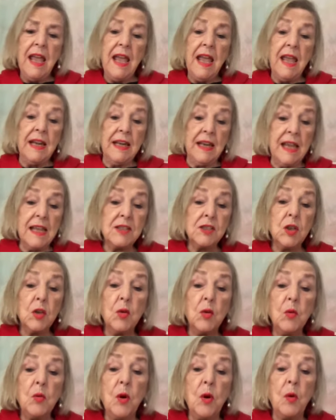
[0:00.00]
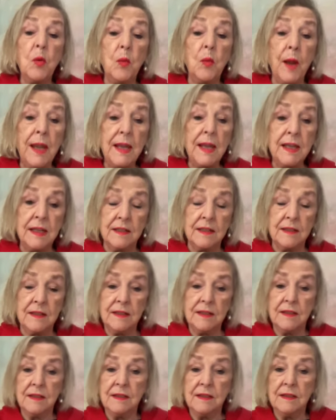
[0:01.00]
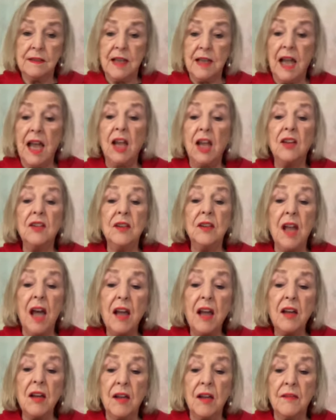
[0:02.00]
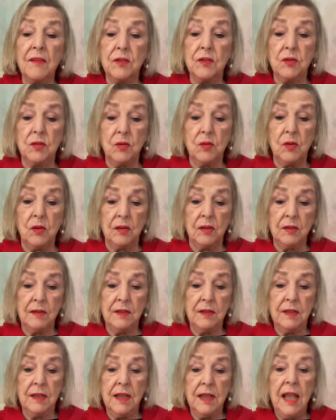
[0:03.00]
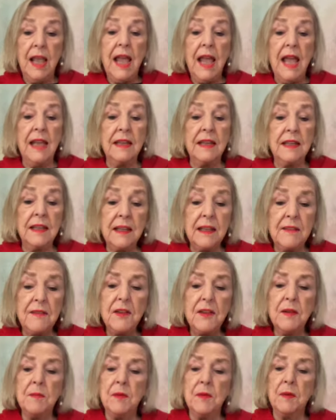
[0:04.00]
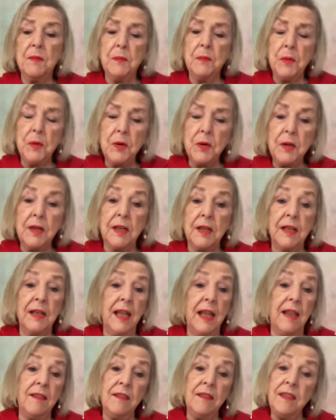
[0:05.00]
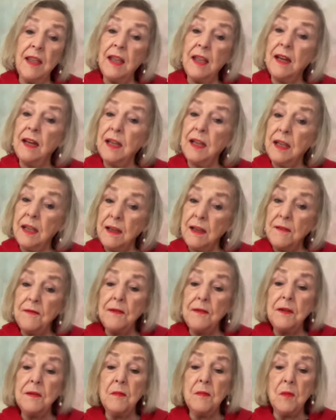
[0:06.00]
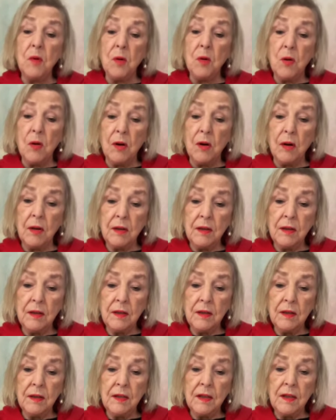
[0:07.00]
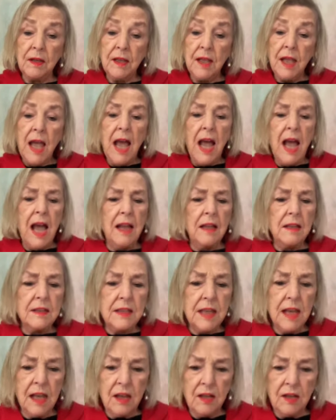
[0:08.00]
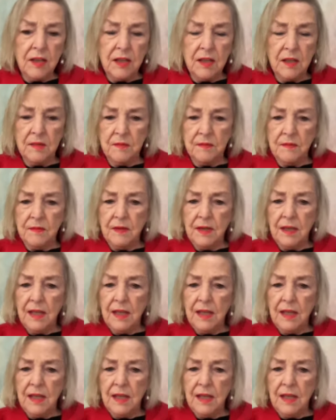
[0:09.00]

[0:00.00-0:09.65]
And as who awakens, I'll knock on the door and give him a pudding and then even more. I'll tell him